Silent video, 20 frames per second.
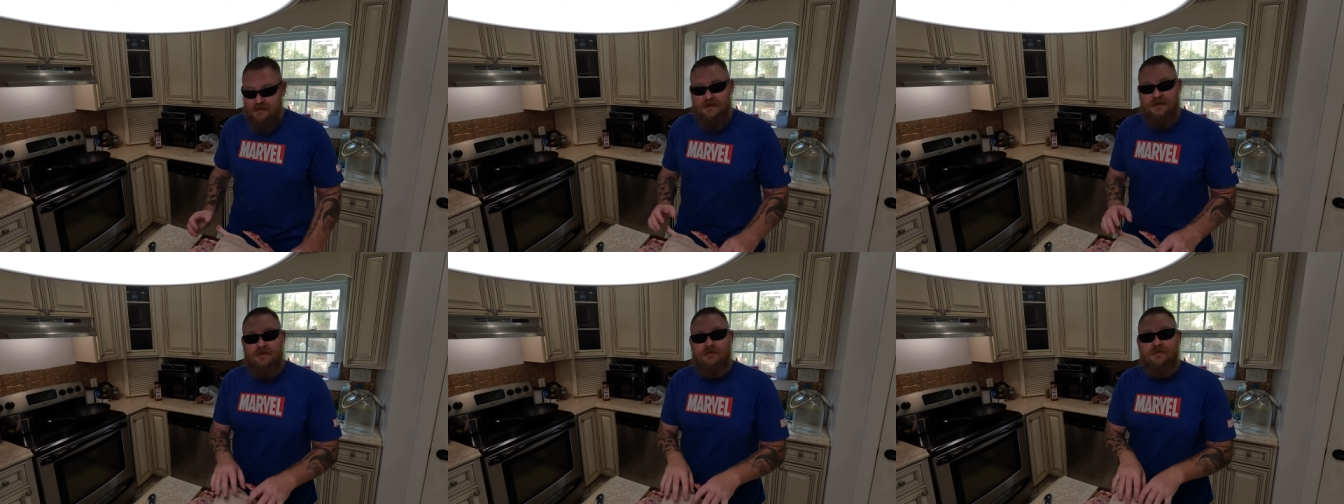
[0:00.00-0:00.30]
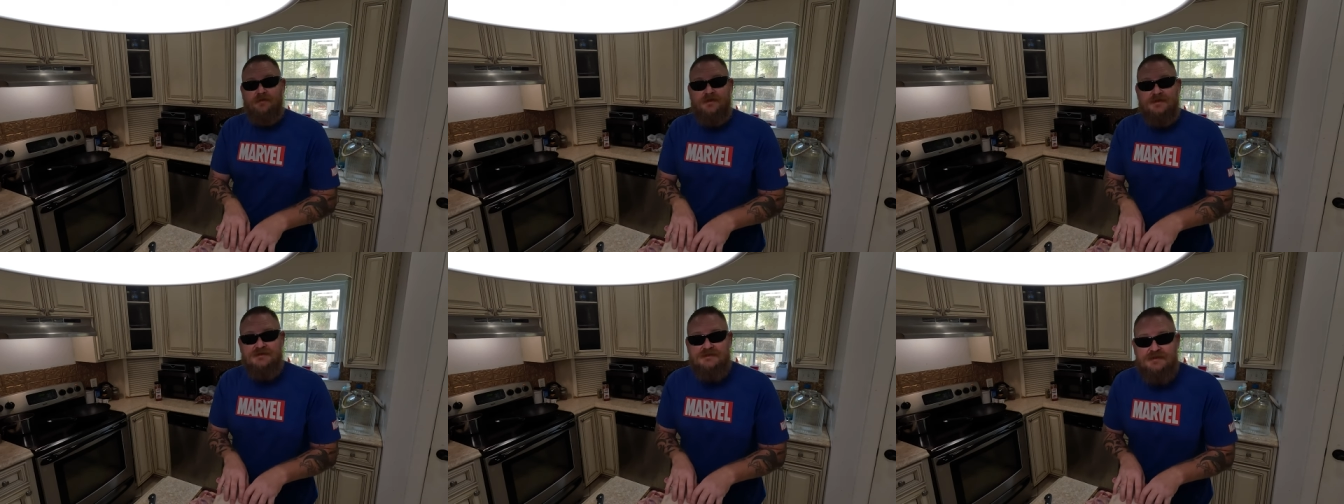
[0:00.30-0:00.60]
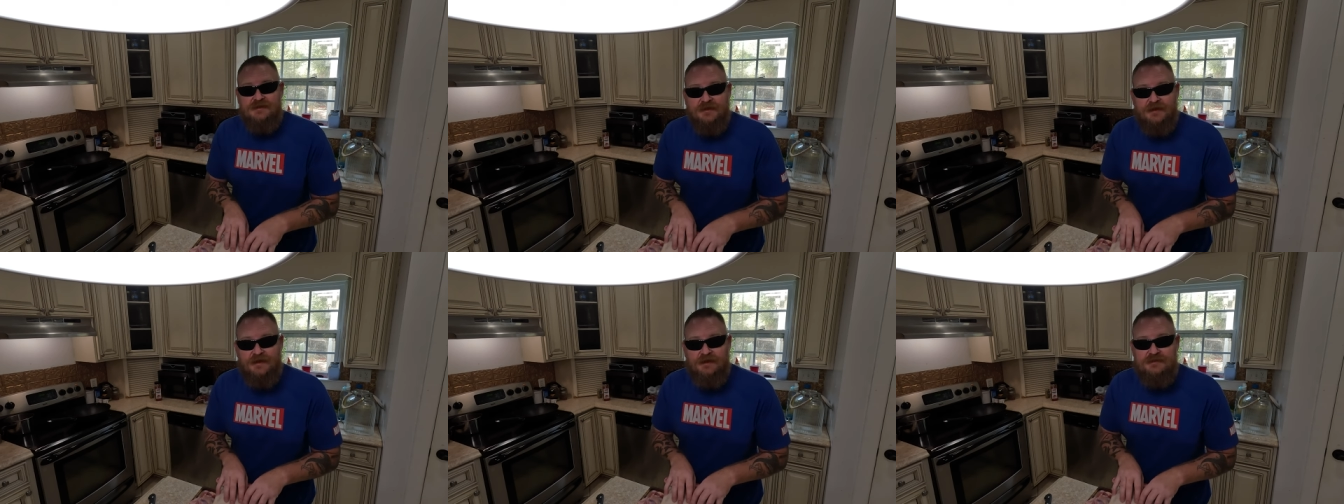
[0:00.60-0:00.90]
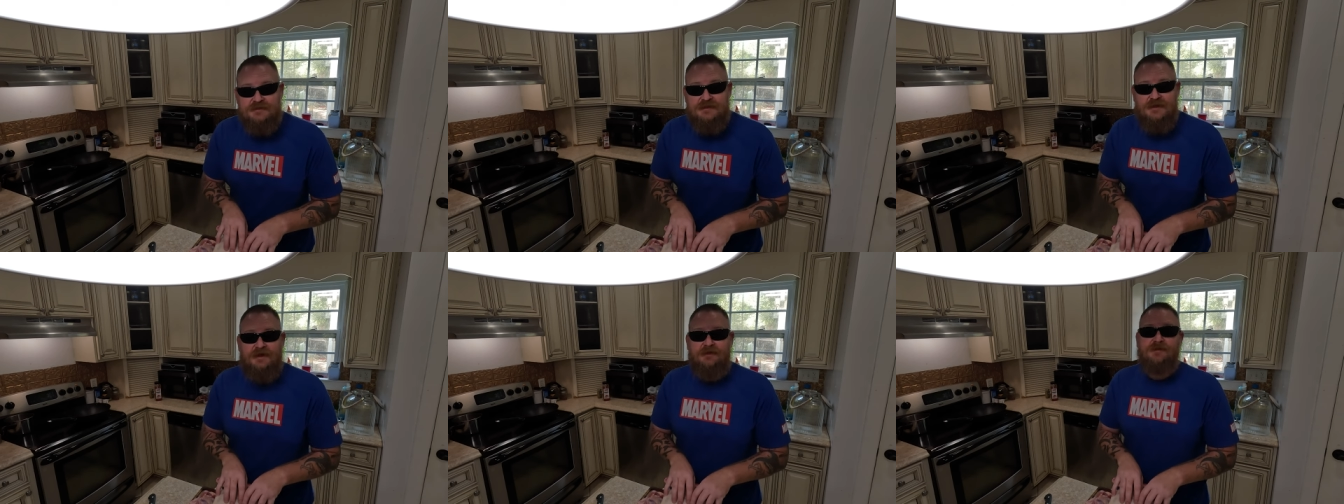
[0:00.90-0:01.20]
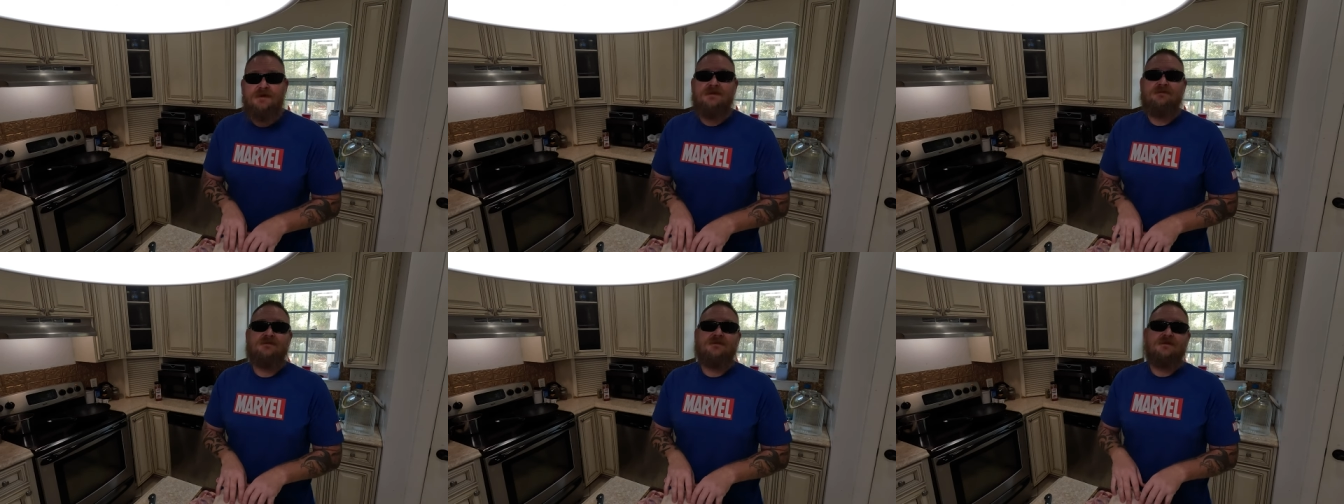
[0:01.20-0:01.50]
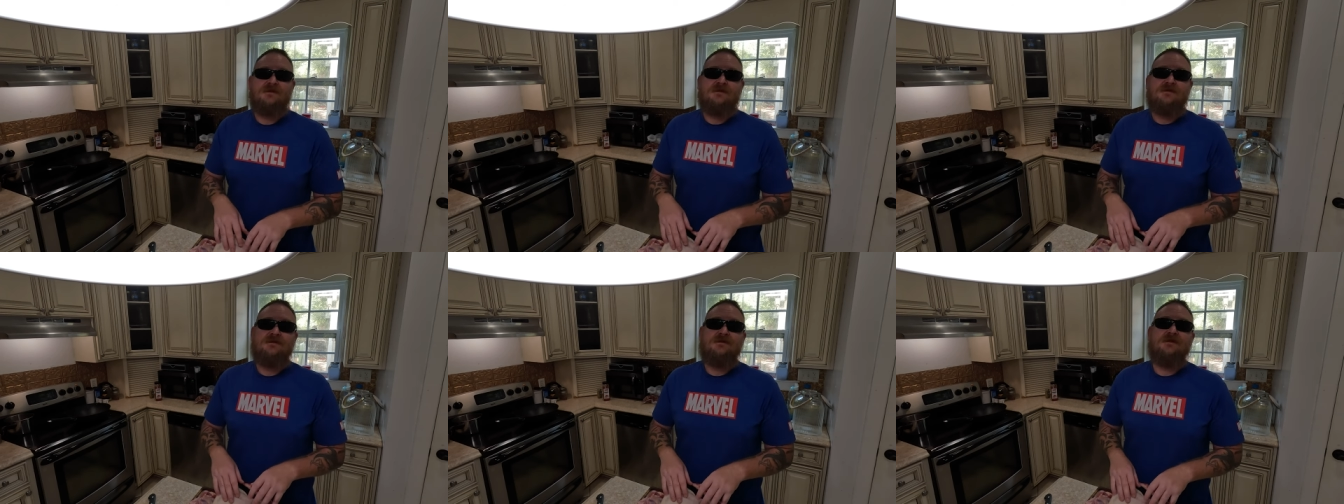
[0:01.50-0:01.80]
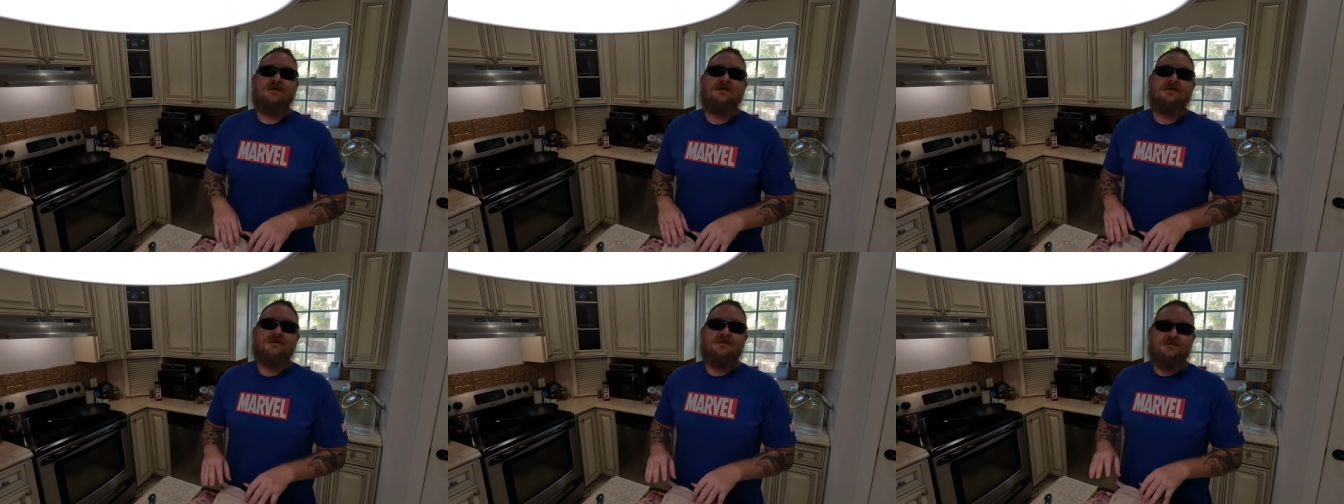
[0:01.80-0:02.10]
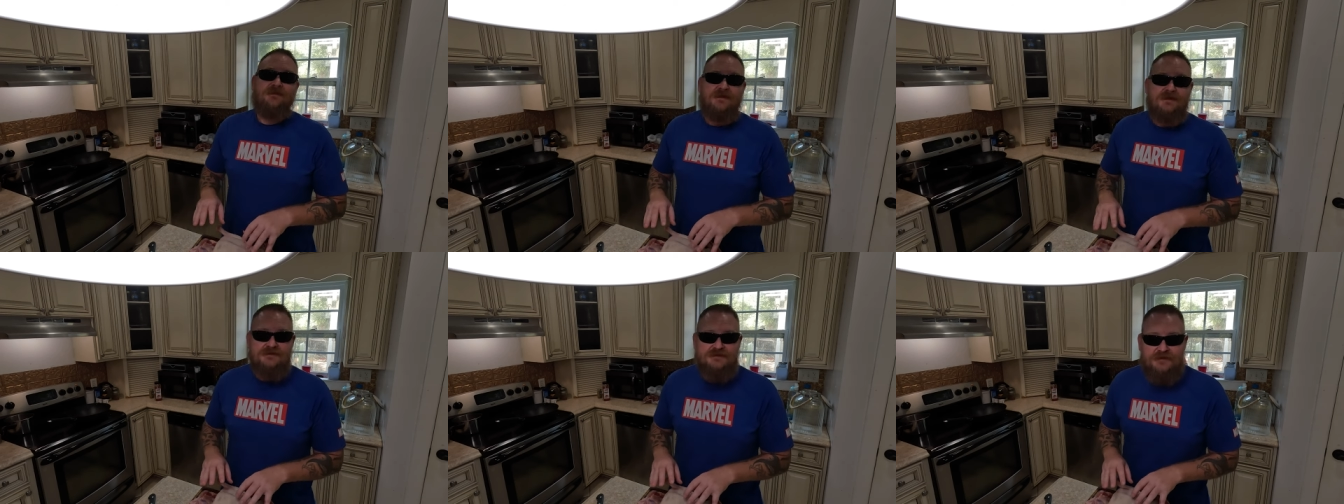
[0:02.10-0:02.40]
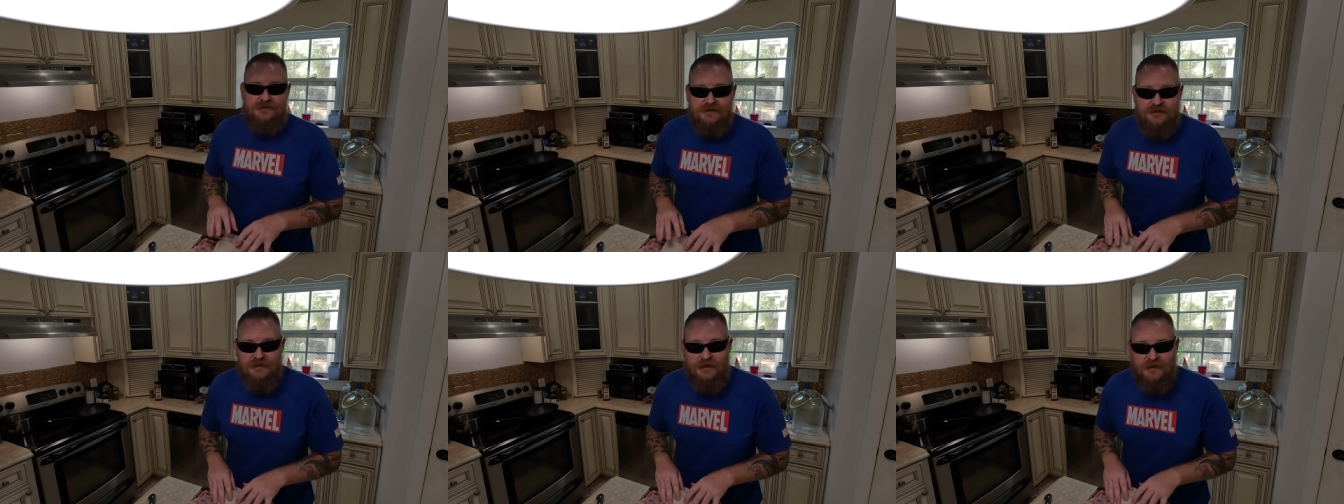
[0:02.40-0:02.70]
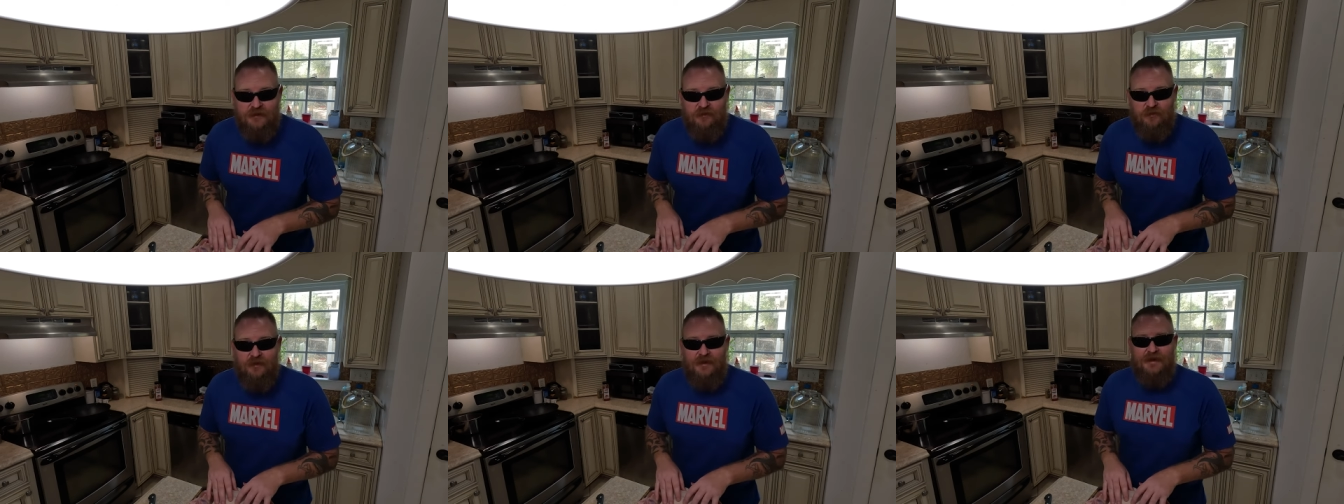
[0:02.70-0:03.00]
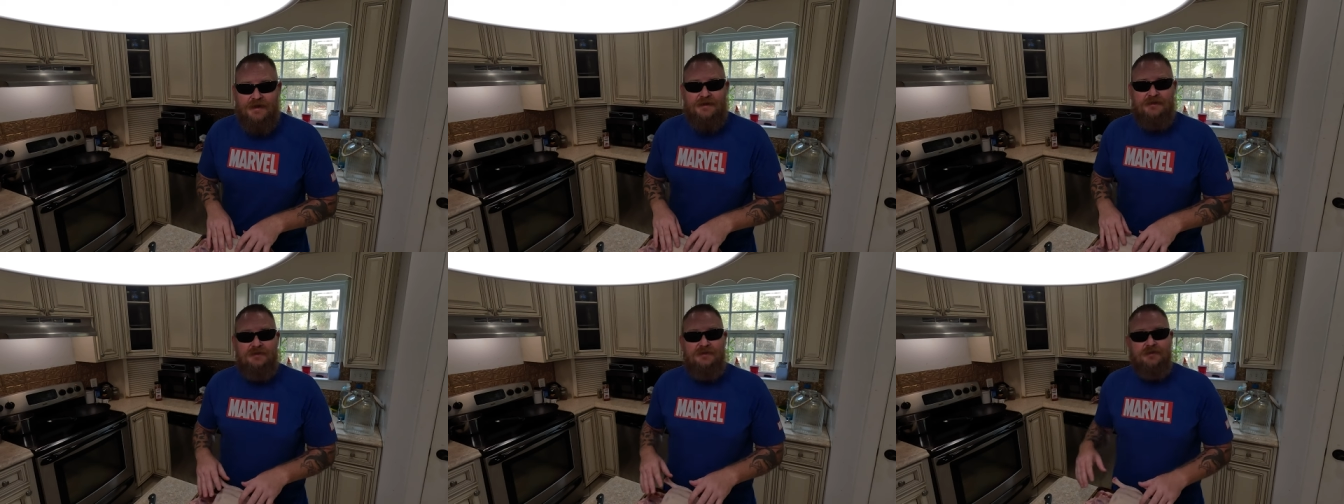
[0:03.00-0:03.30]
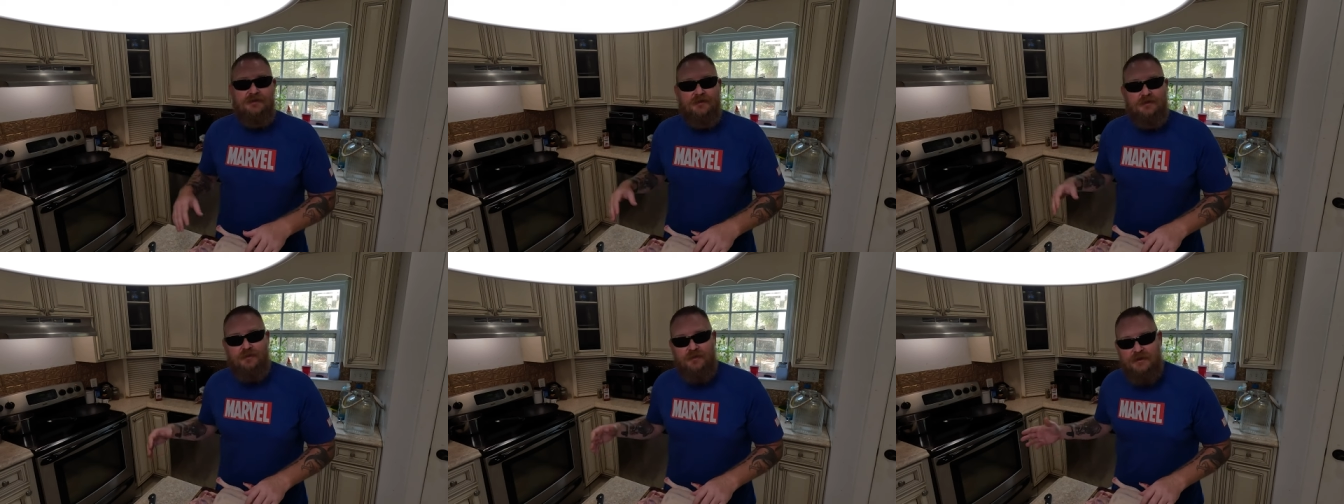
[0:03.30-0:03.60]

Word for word: In this case, however, these are not wild.